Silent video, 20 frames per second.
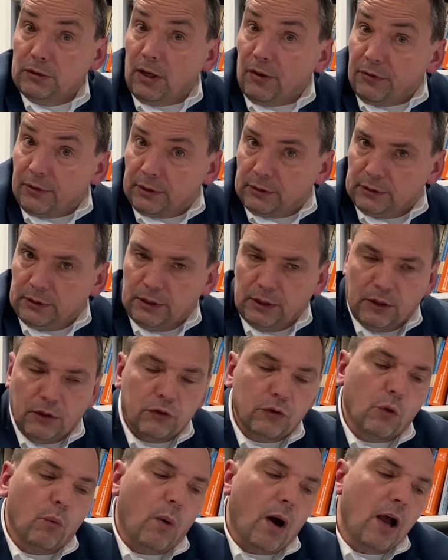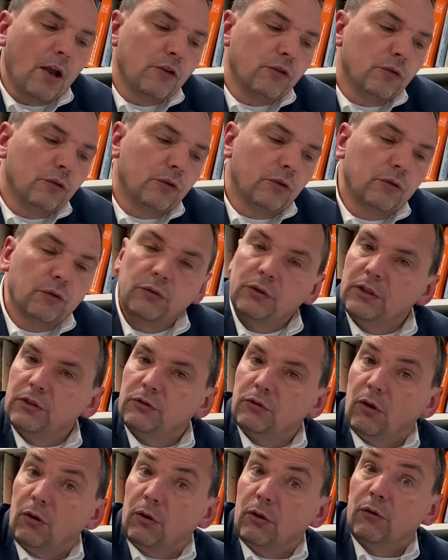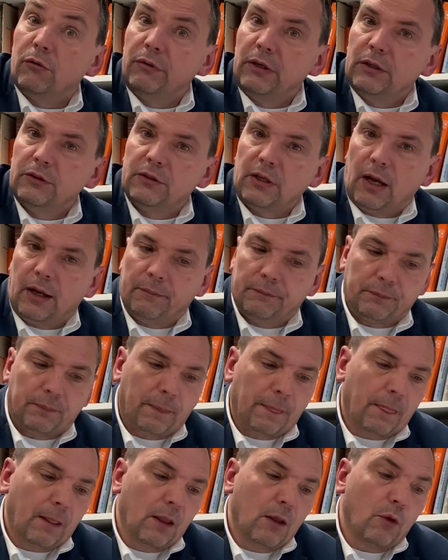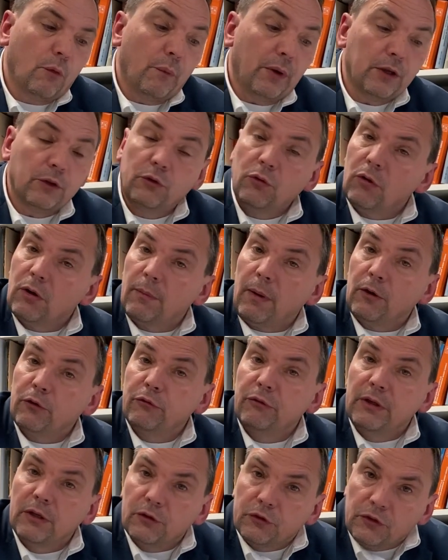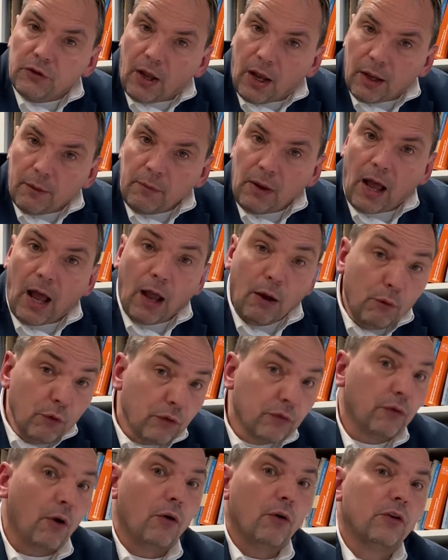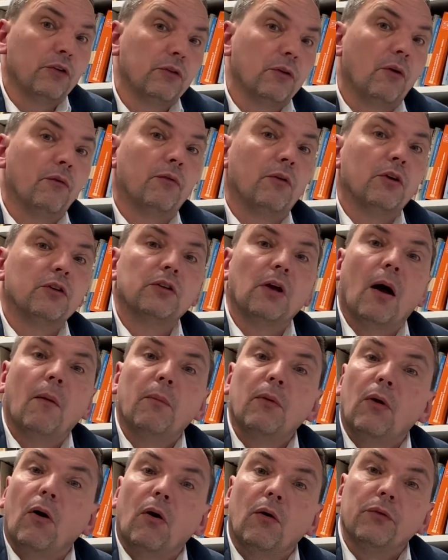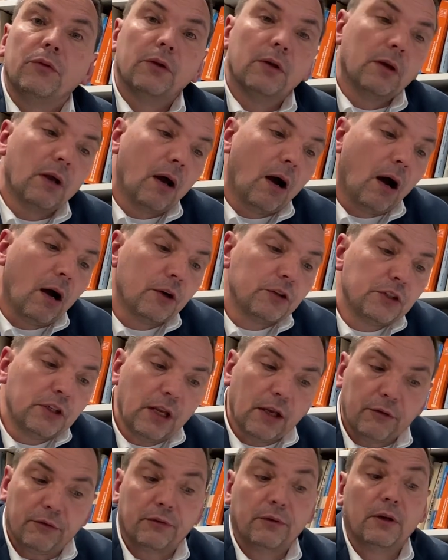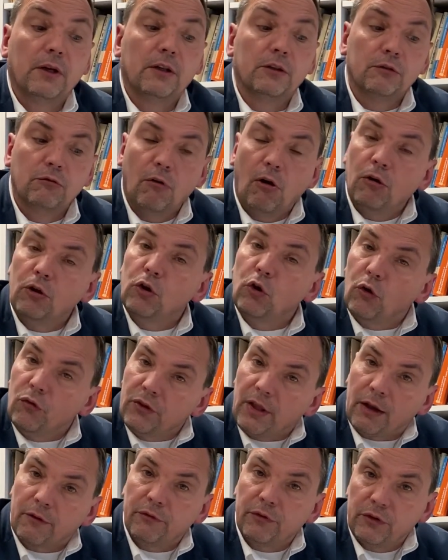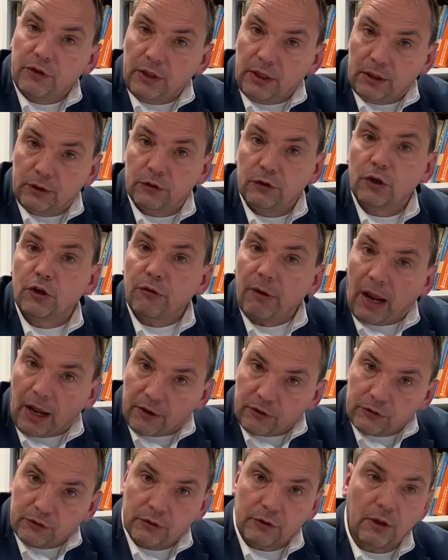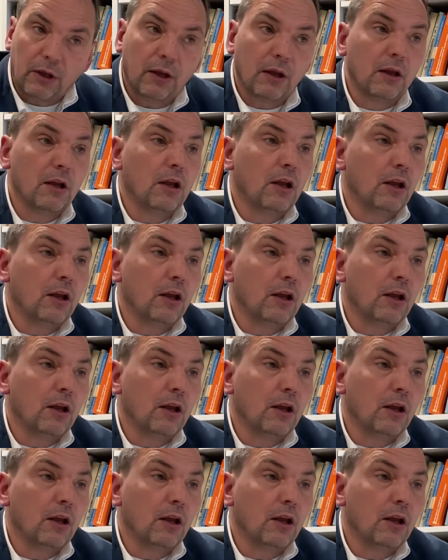nothing. So why should you do this real time? When you talk about real time, I would focus, for example, on the RCF, rolling contact fatigue, the cracks, the